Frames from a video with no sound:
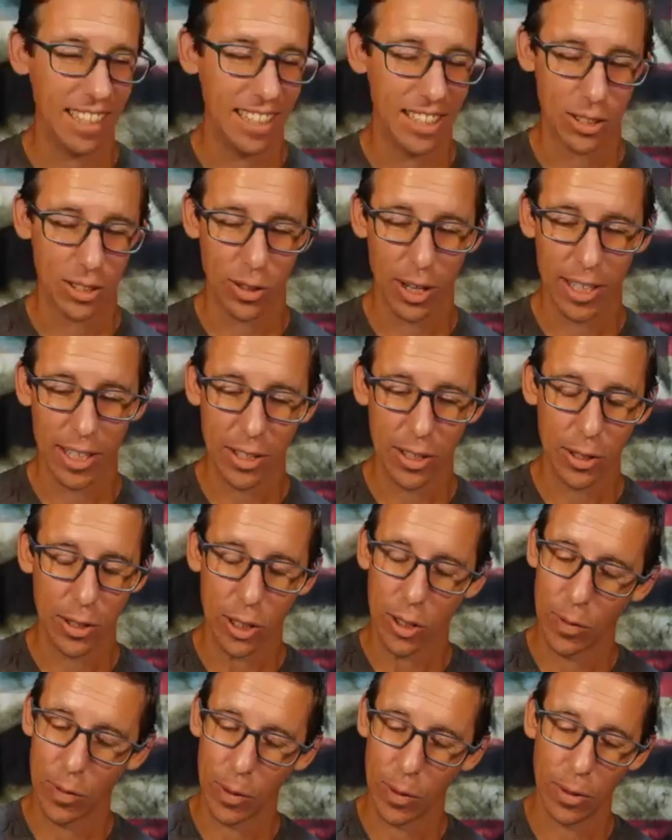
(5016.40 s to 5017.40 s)
it's crazy too
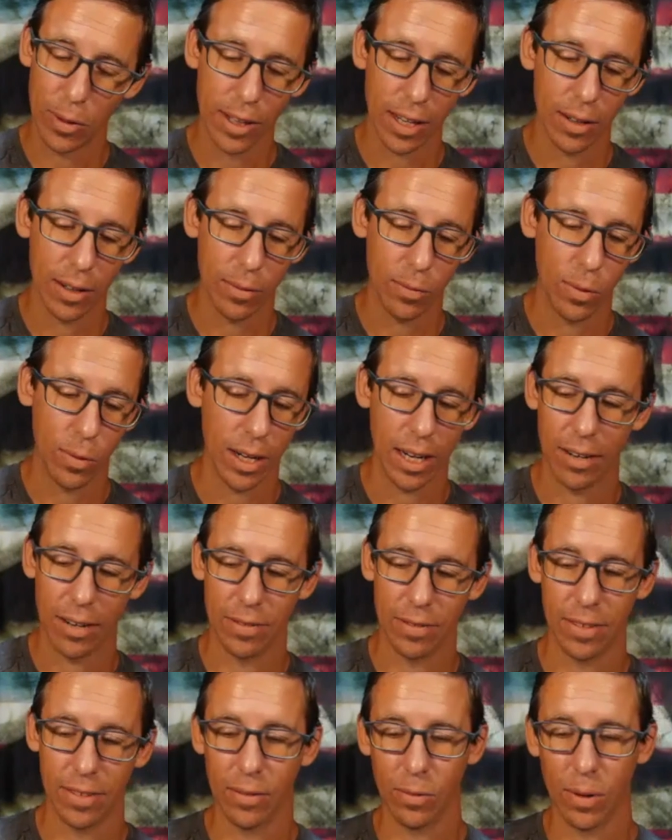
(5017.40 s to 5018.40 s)
because if you look at what I
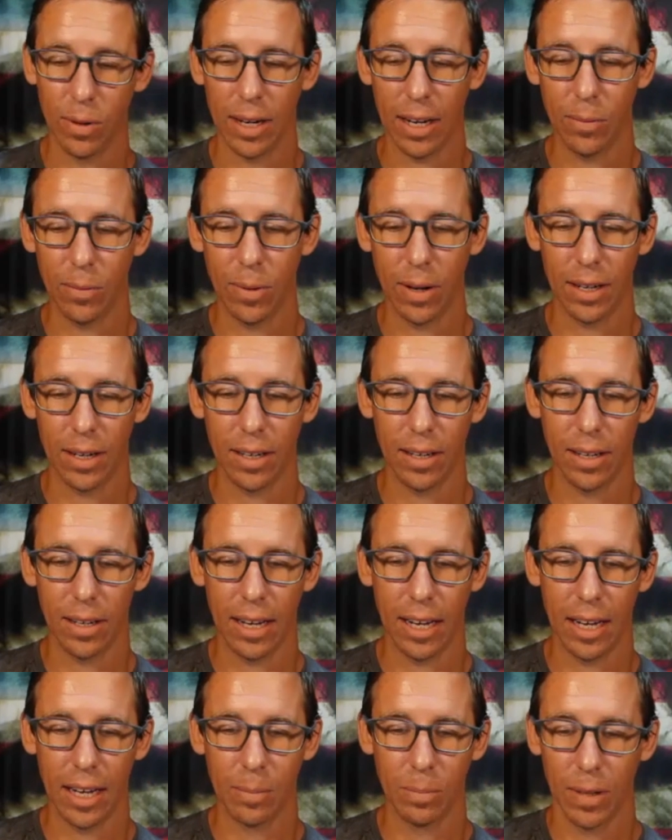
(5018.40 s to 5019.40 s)
what what
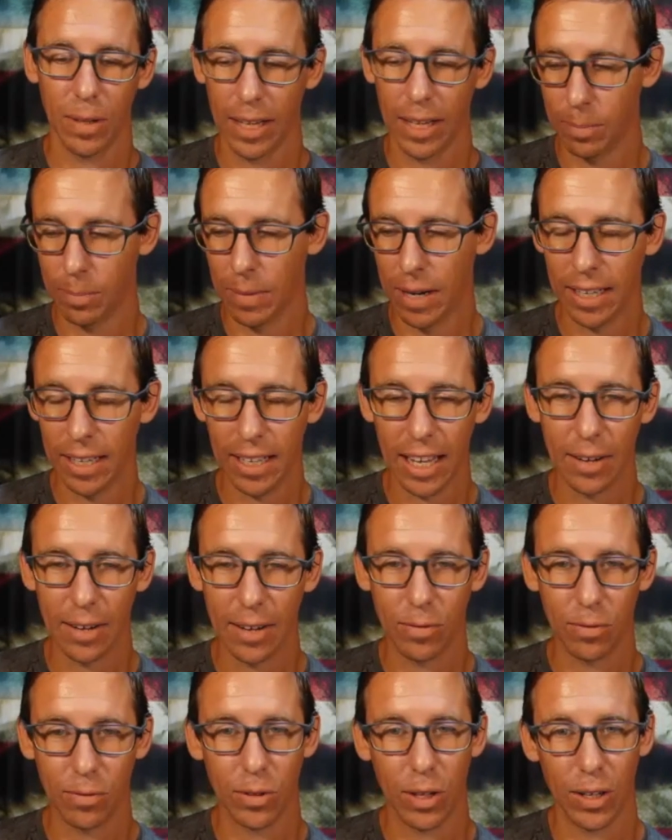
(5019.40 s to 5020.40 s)
um like my
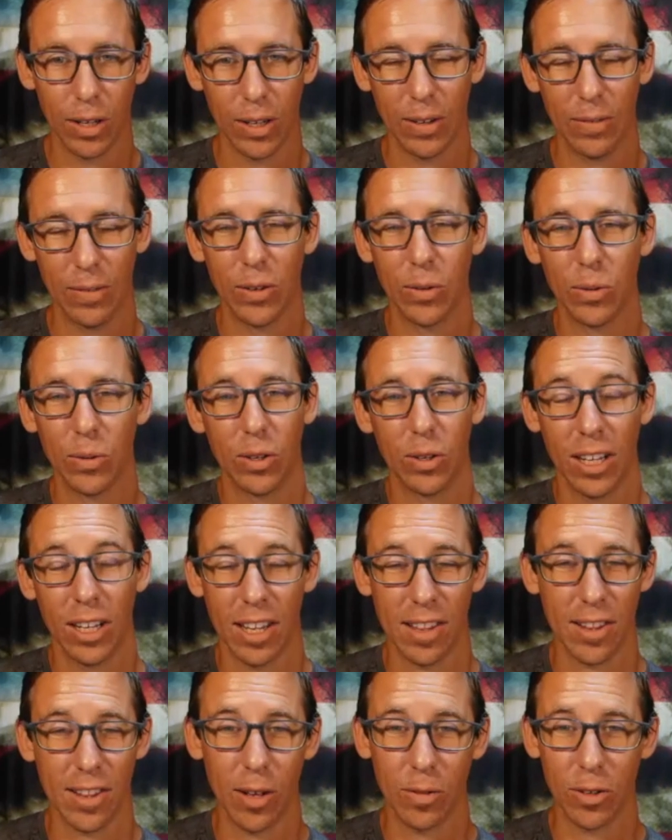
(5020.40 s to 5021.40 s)
life the if you call
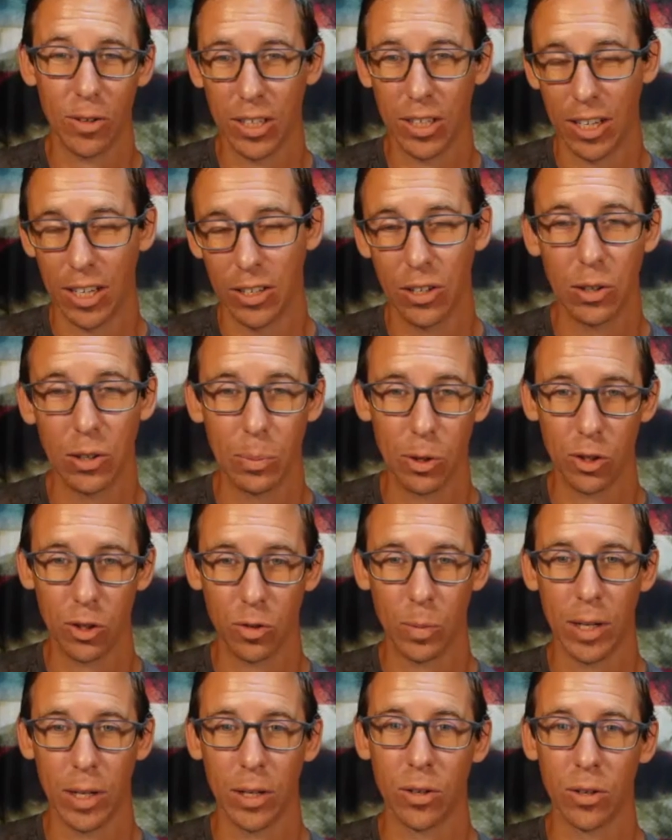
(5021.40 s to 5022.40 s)
it selfish to continually push
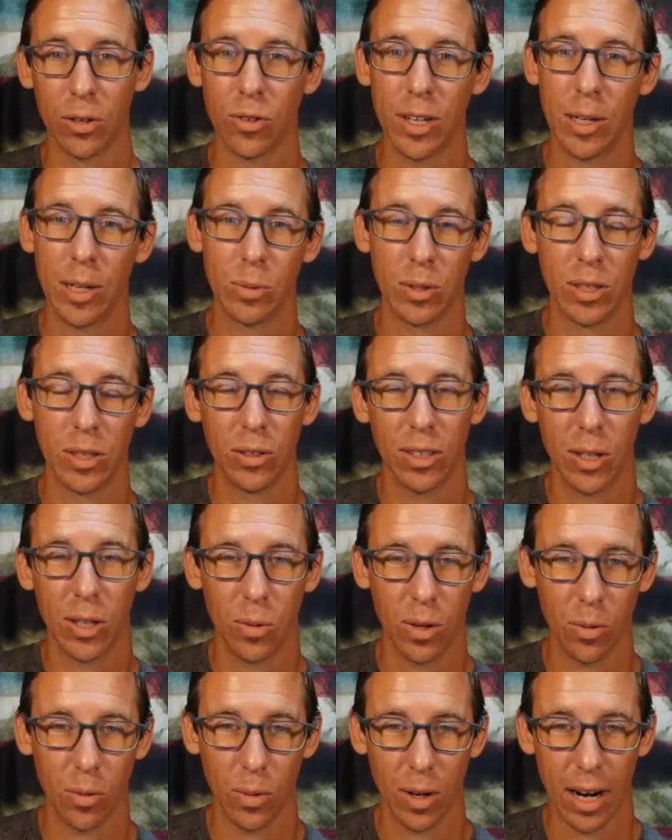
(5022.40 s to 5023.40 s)
for my own dreams and you look at
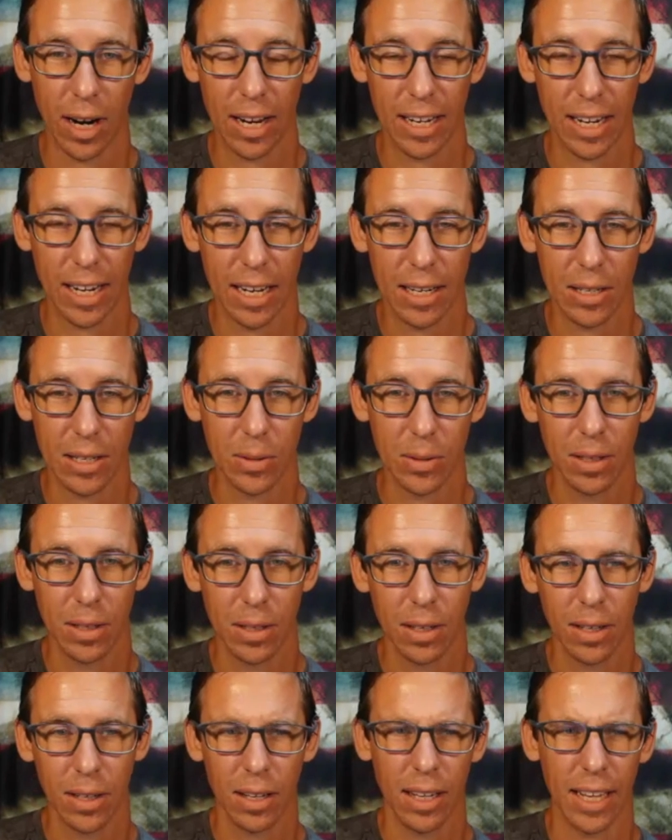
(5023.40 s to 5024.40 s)
where we're at now
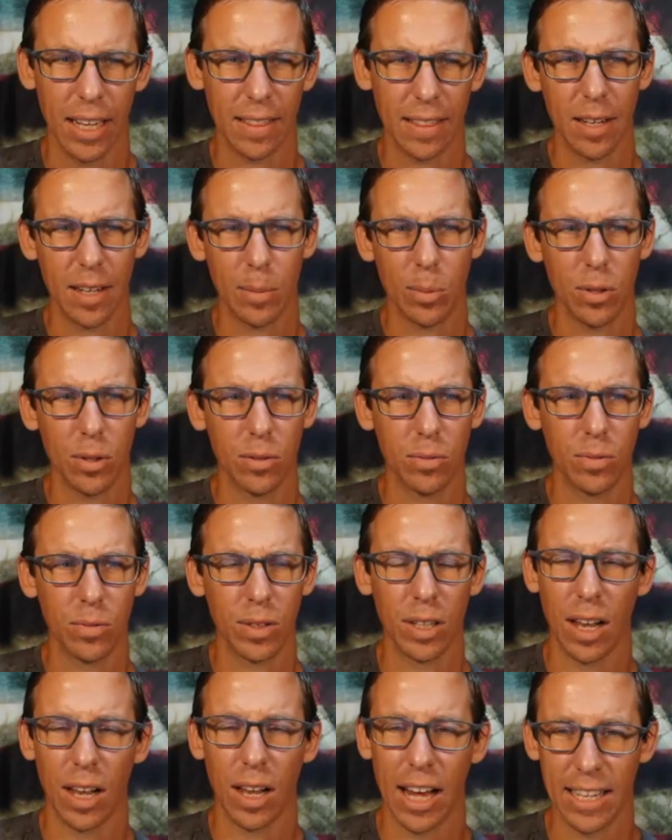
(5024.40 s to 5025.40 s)
like the number of
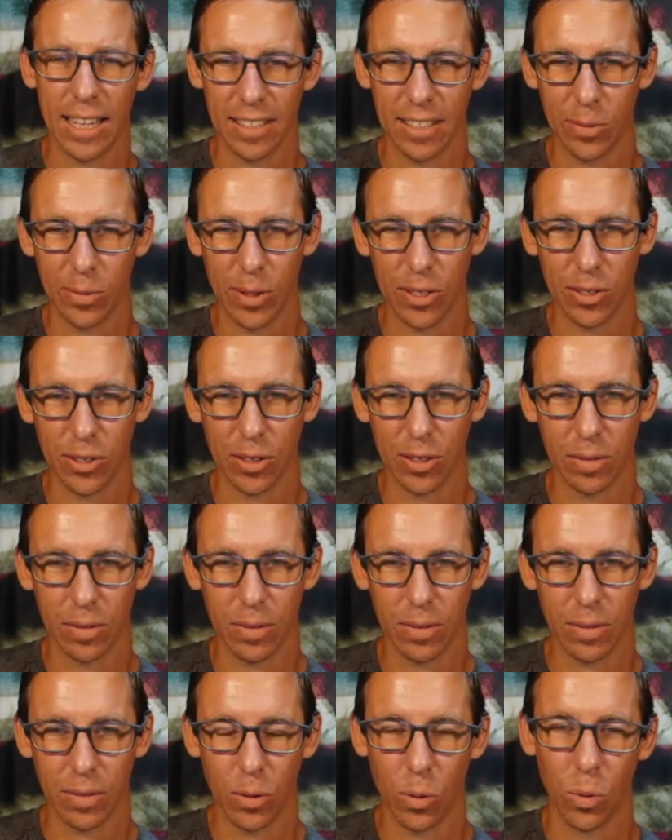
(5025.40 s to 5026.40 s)
clients that we serve
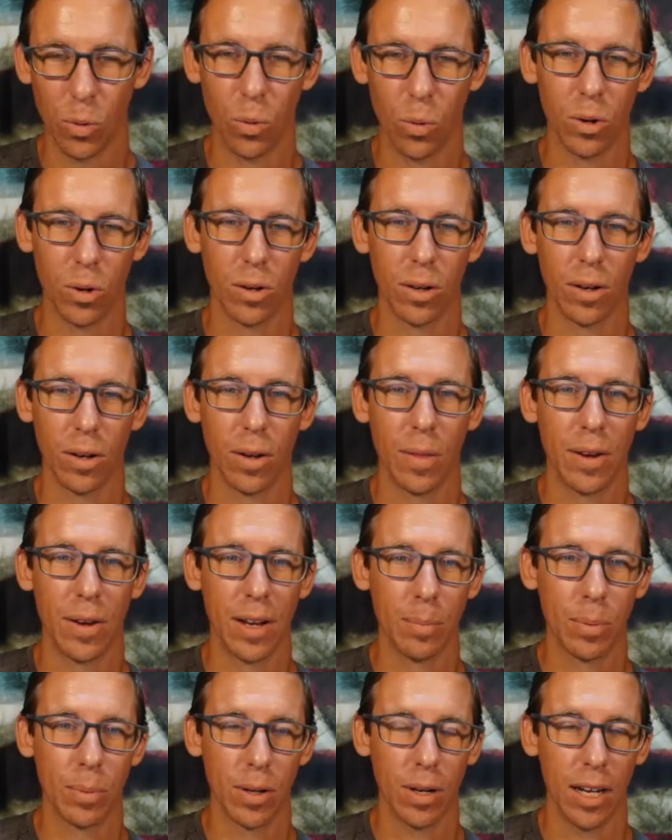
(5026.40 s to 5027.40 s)
or the
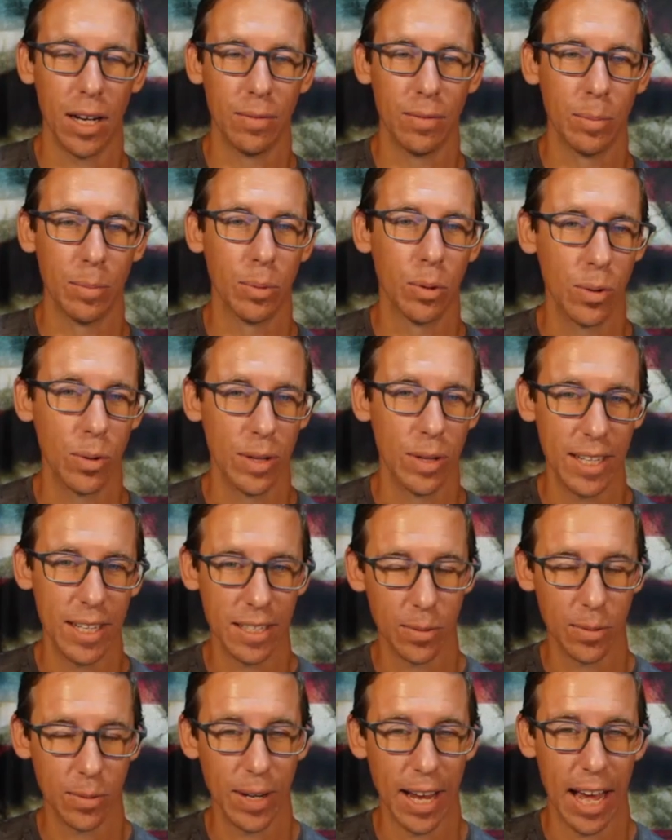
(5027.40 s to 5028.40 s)
number of
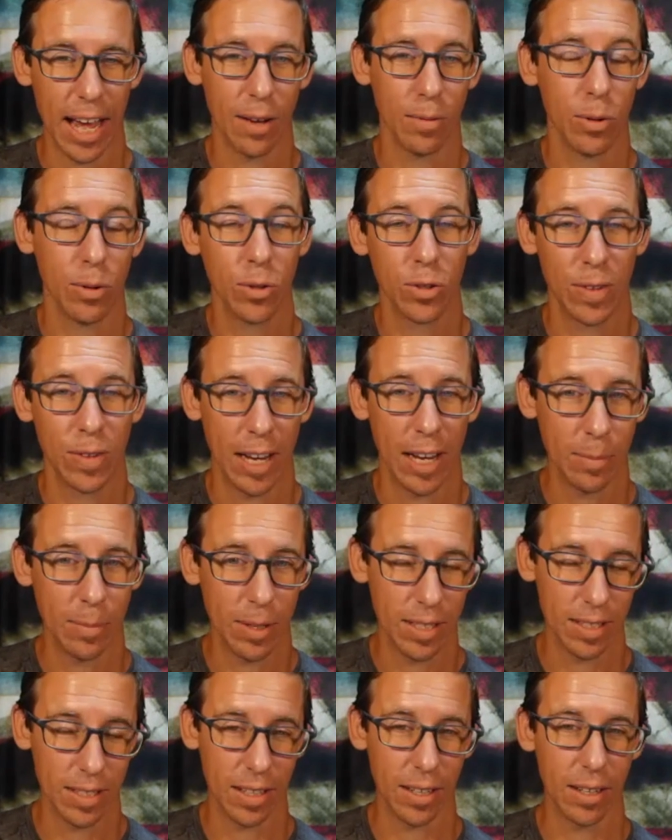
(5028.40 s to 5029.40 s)
employees that we have whose
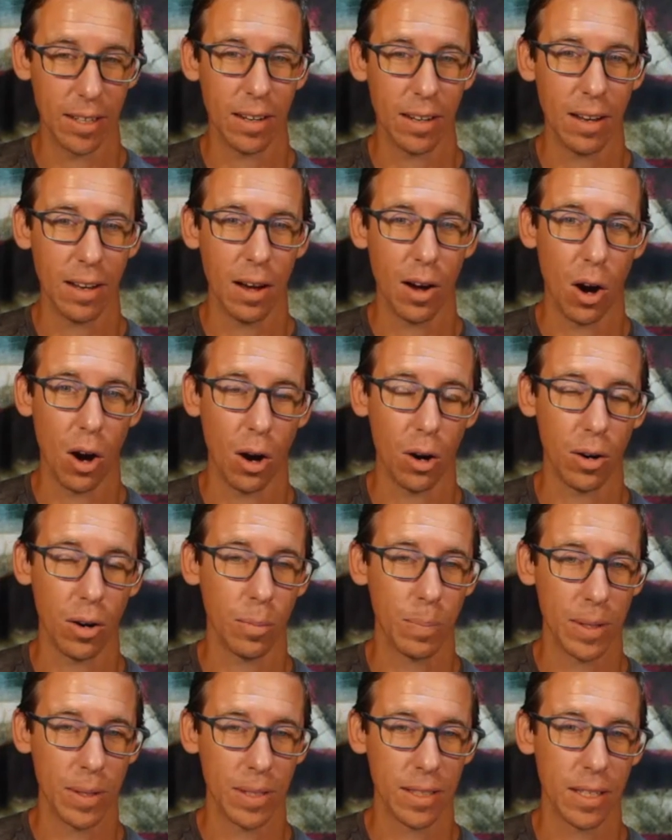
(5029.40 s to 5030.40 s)
families that our
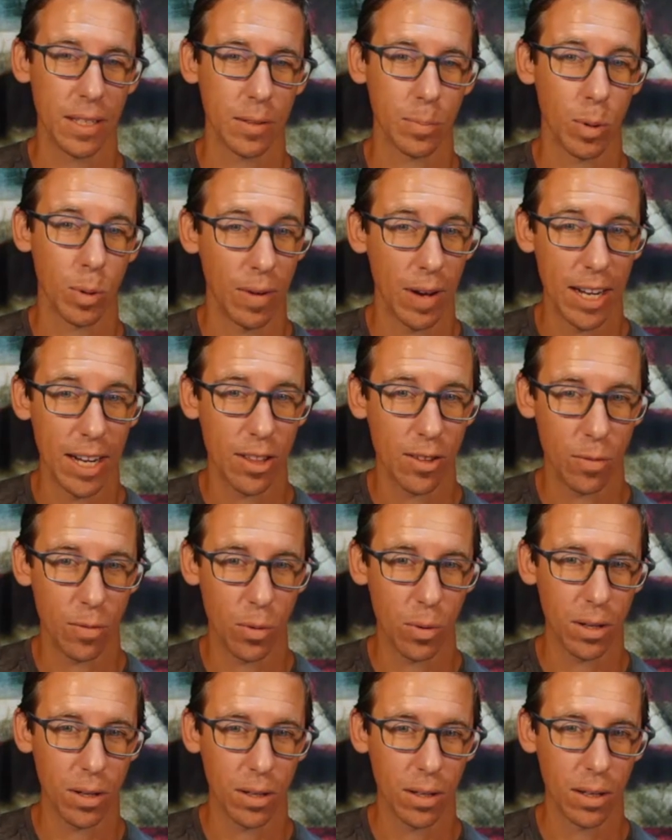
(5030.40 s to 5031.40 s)
business provides
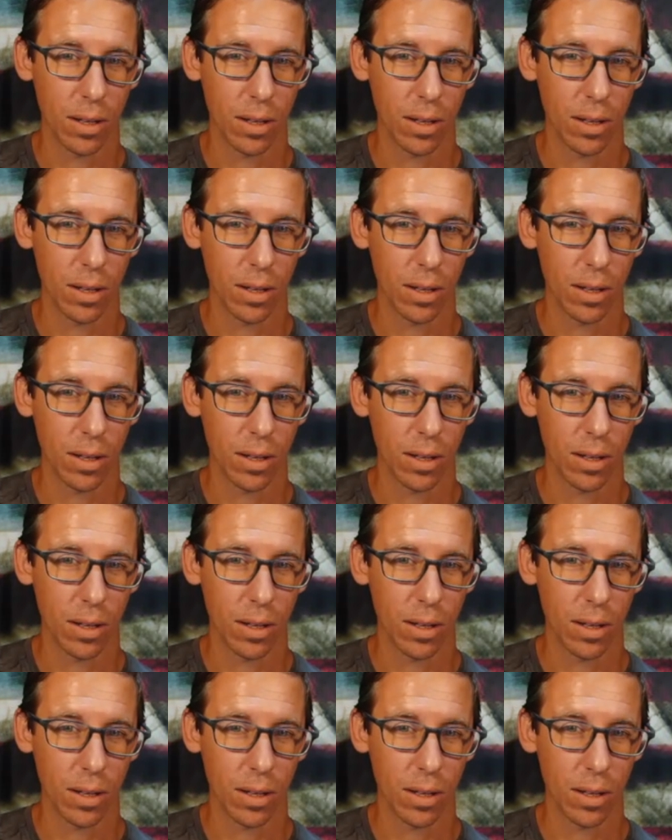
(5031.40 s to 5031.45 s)
for